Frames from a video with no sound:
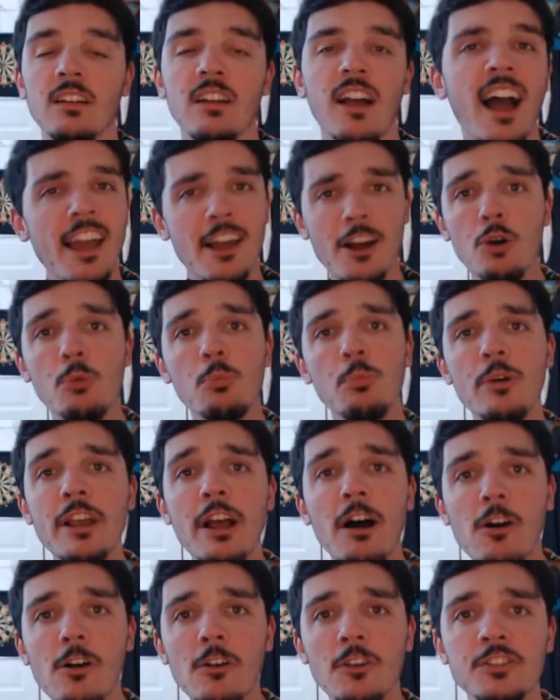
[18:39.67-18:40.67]
I hope we
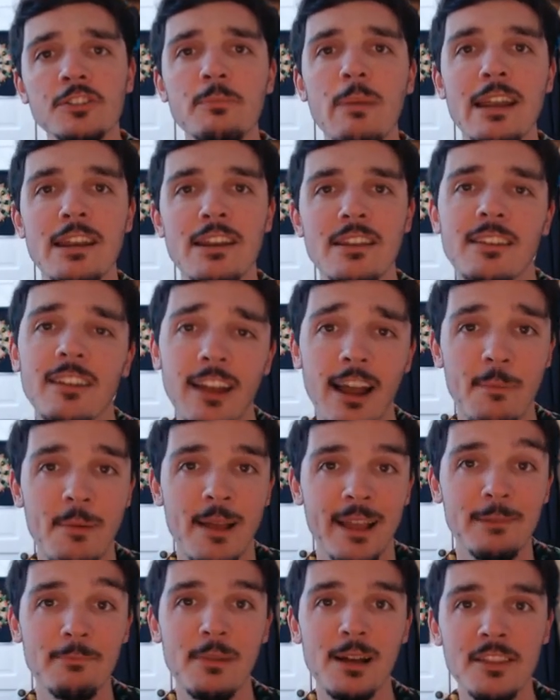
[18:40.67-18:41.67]
all spend the
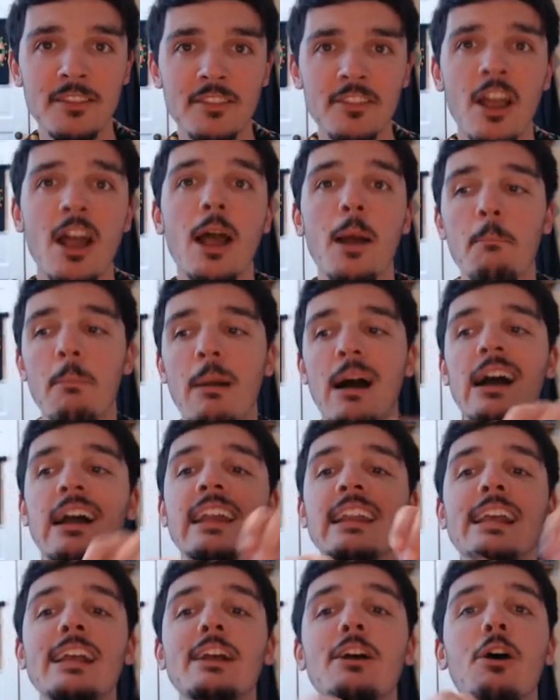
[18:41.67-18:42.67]
coming months
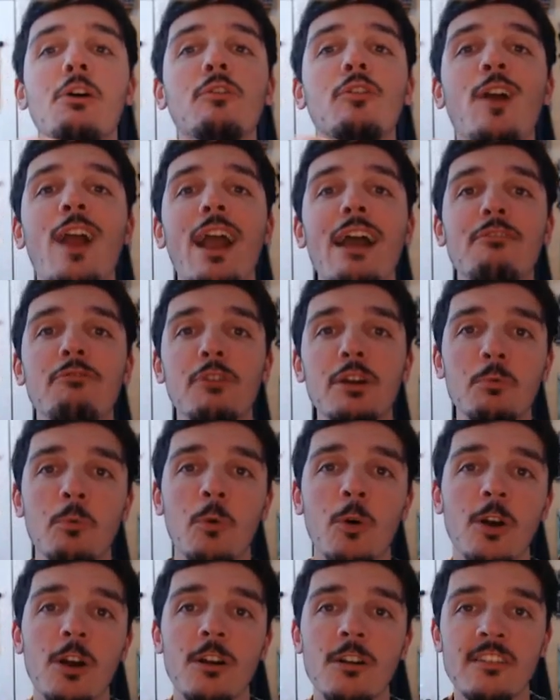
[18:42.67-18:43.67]
pining over every
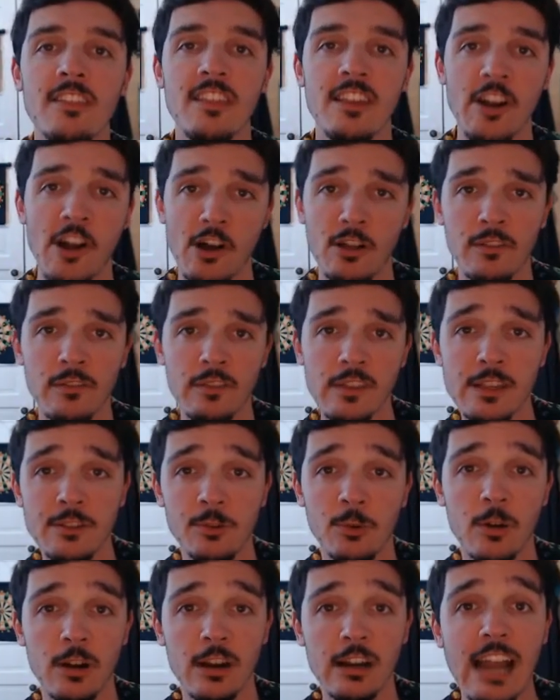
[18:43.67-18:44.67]
word that all of these
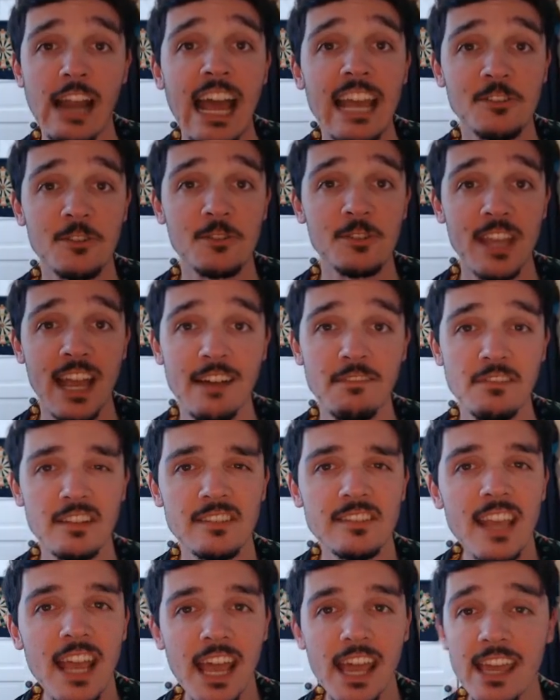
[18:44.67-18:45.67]
organizers have to
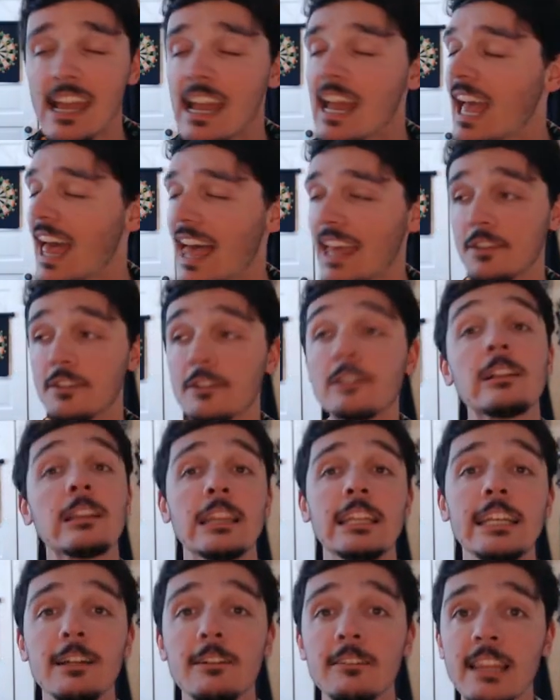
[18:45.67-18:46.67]
say, as
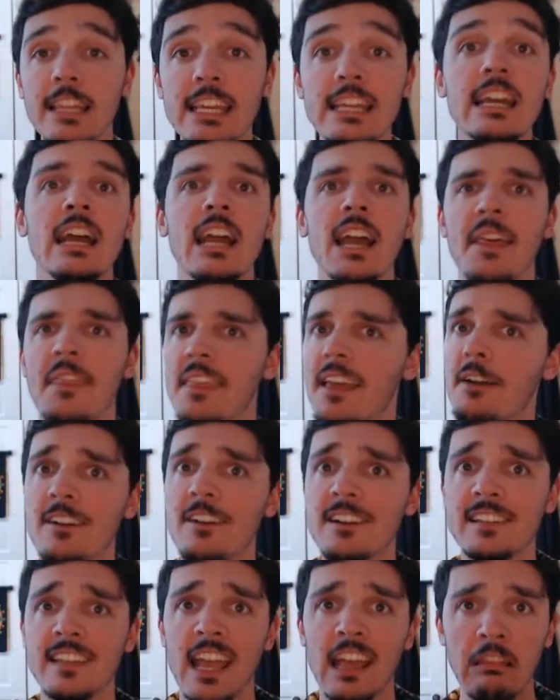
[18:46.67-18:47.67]
clearly there
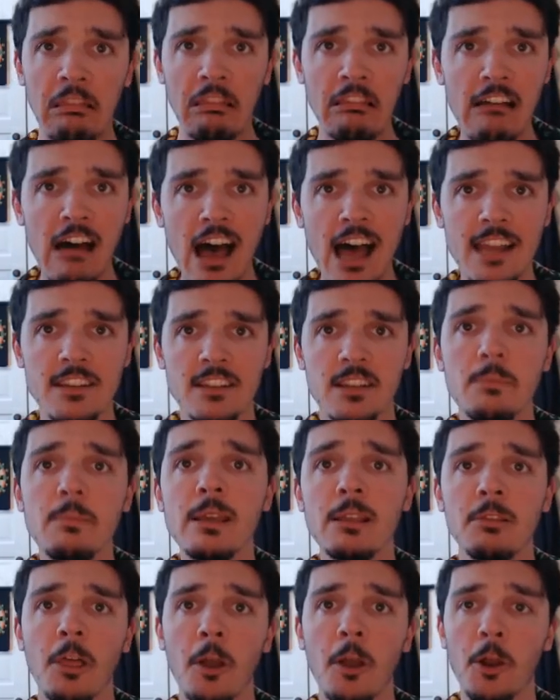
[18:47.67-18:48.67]
is a lot to
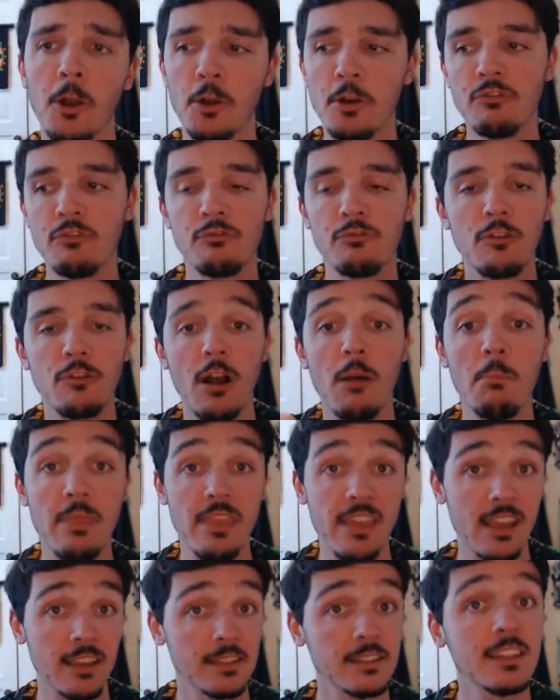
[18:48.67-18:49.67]
be learned from
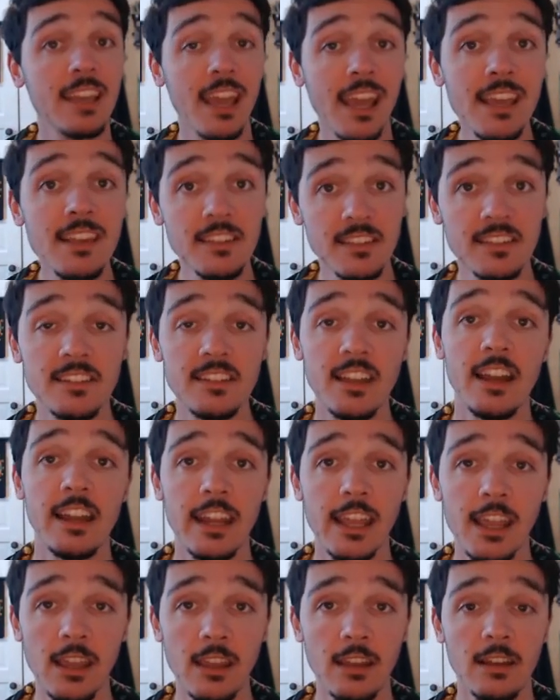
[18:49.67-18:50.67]
this case
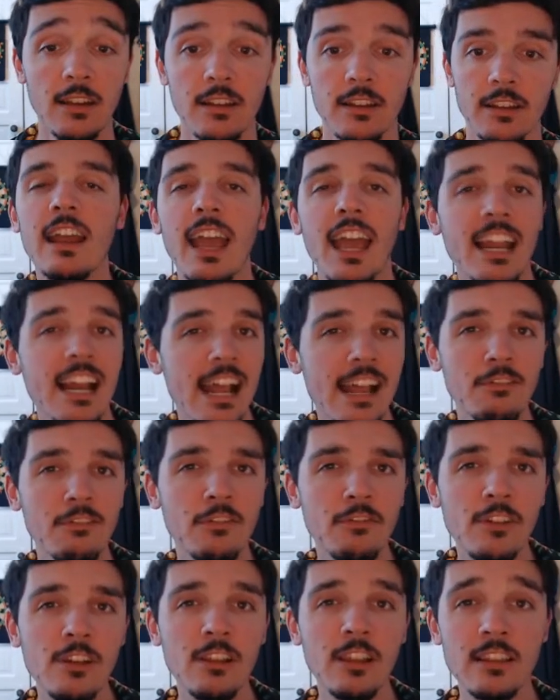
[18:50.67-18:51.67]
study. And I have a
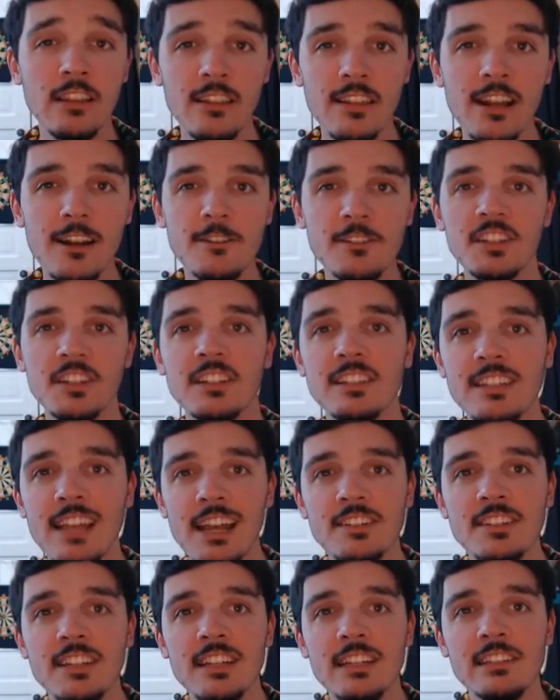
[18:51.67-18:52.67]
feeling their
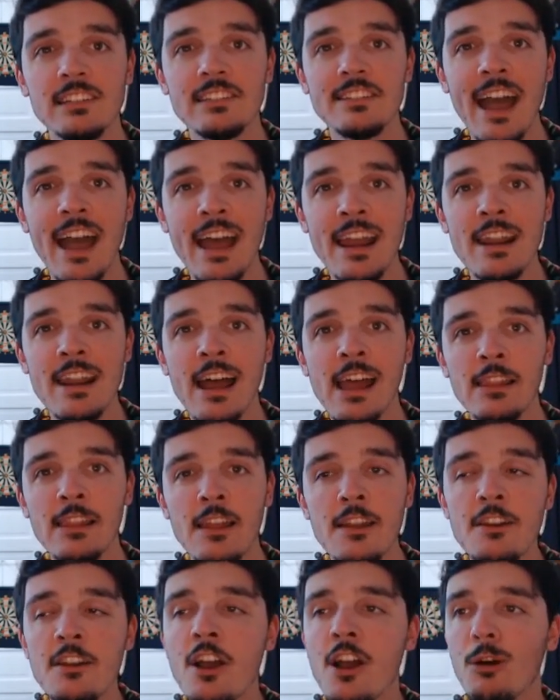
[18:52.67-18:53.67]
success in Staten
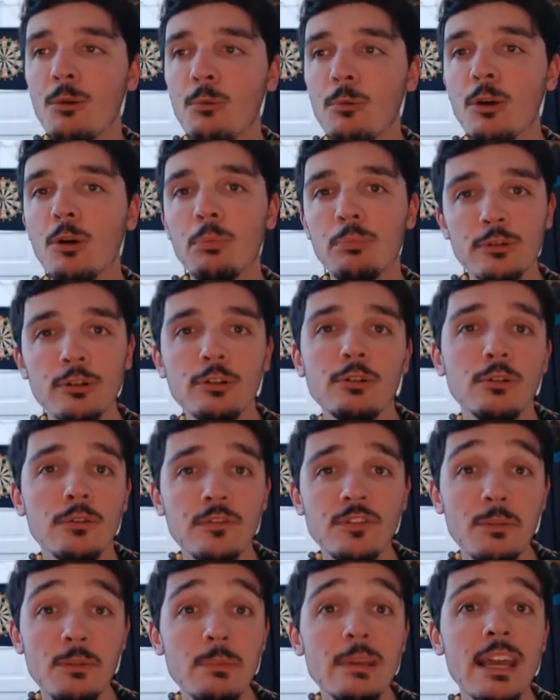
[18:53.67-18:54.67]
Island will
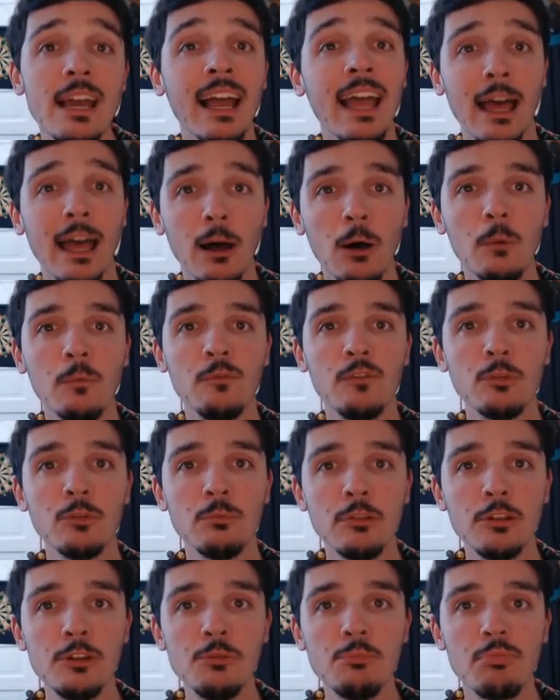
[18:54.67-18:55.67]
prove to be a helpful
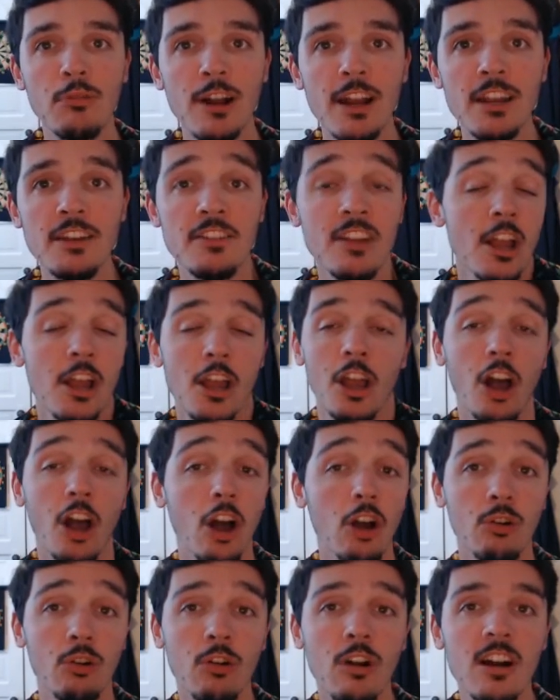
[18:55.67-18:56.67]
blueprint
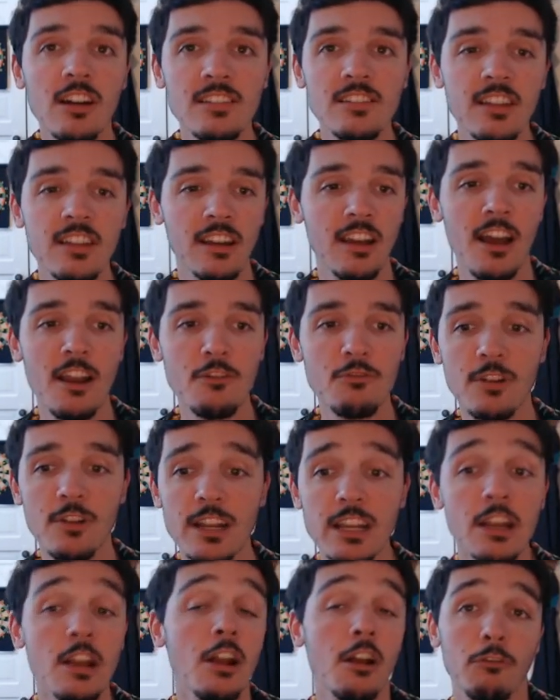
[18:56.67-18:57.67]
across the
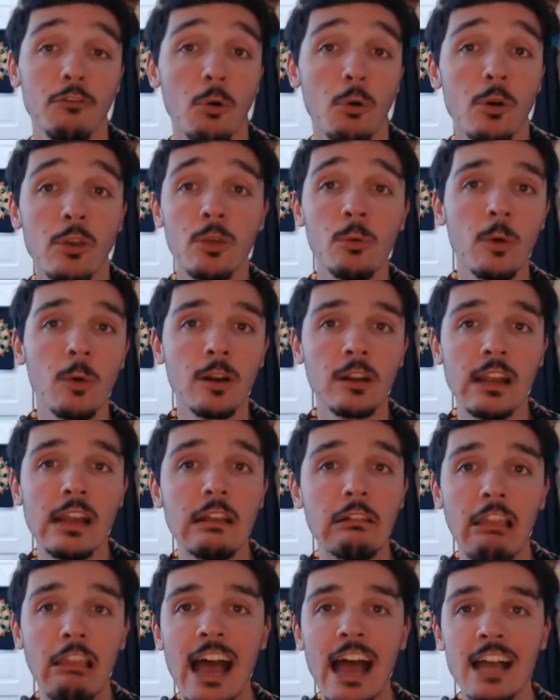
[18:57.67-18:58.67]
country for the
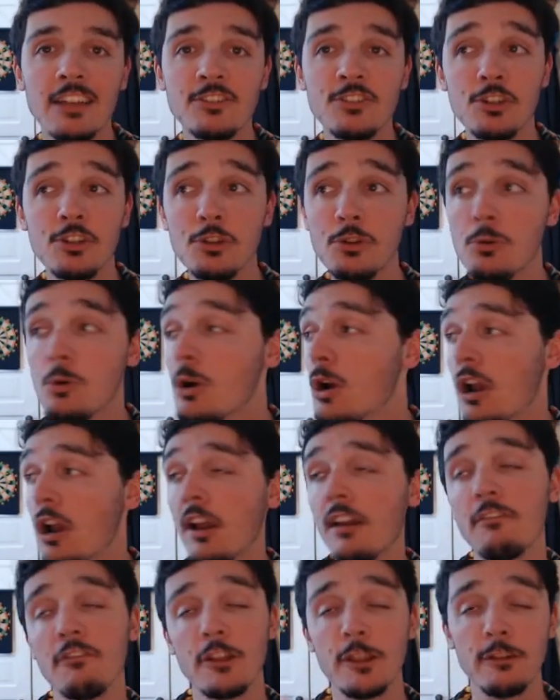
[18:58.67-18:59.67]
working class to,
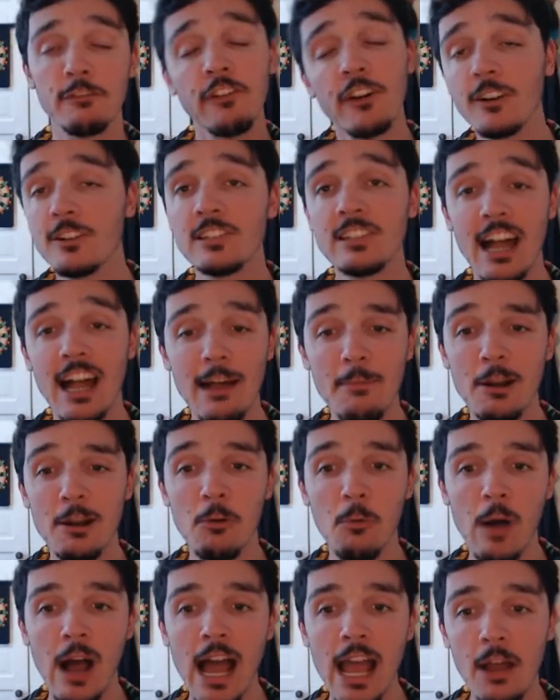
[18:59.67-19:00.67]
for the first time in a
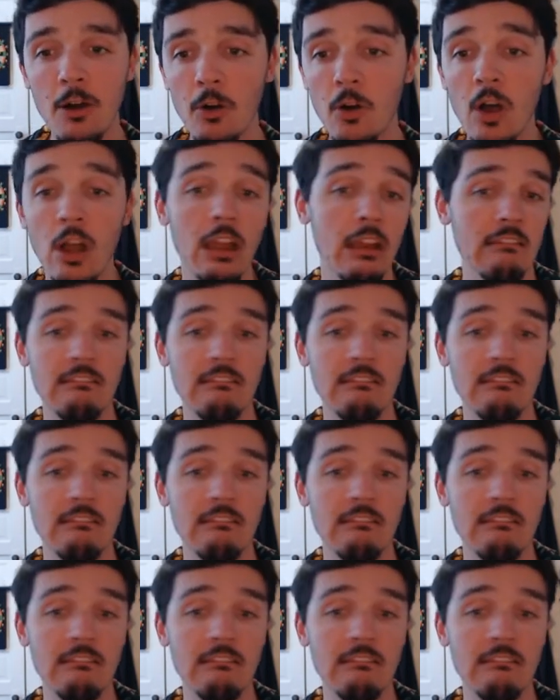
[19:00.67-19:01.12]
while,